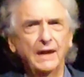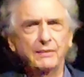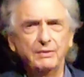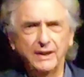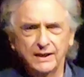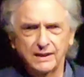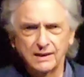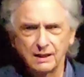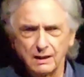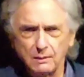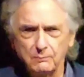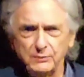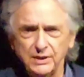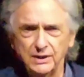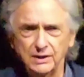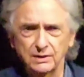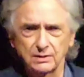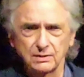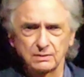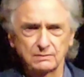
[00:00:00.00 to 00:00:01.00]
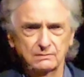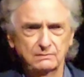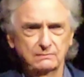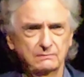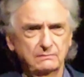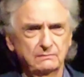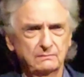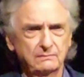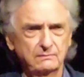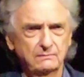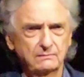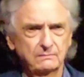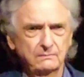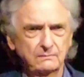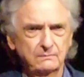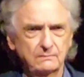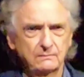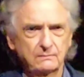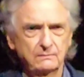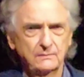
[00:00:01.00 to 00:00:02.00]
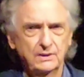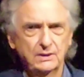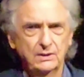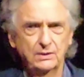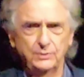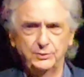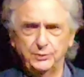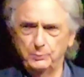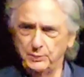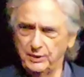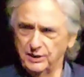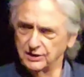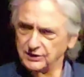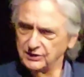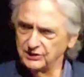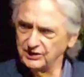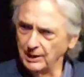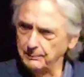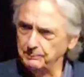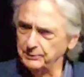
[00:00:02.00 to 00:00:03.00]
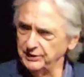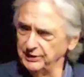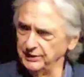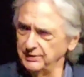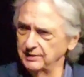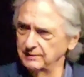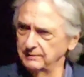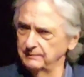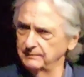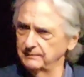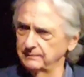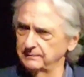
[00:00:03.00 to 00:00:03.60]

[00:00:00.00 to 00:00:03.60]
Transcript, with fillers: And they come here to be accepted.